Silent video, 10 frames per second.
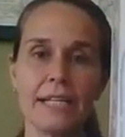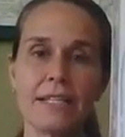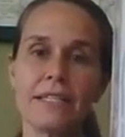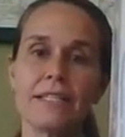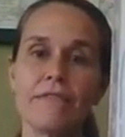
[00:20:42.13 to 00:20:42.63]

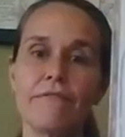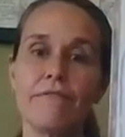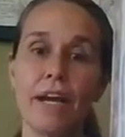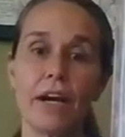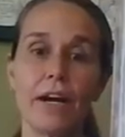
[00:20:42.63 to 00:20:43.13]
This is a
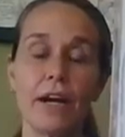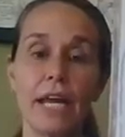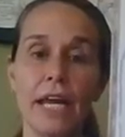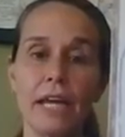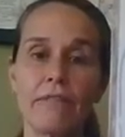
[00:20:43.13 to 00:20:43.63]

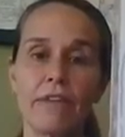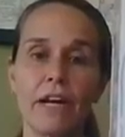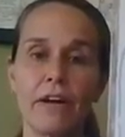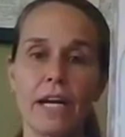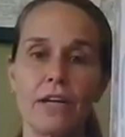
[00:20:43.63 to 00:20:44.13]
very,
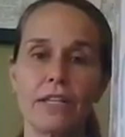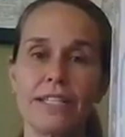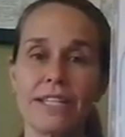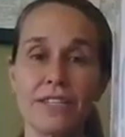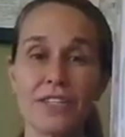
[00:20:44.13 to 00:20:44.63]
very good
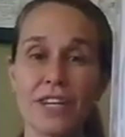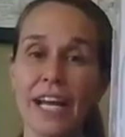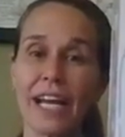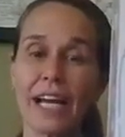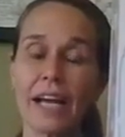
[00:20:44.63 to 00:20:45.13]

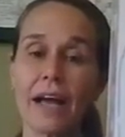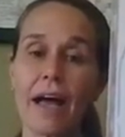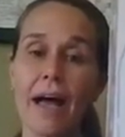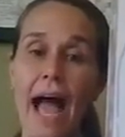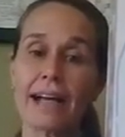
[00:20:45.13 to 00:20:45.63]
centering
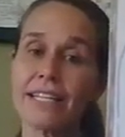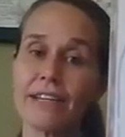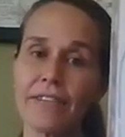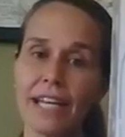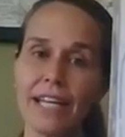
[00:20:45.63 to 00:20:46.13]

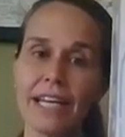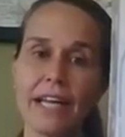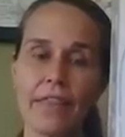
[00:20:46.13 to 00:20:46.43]
activity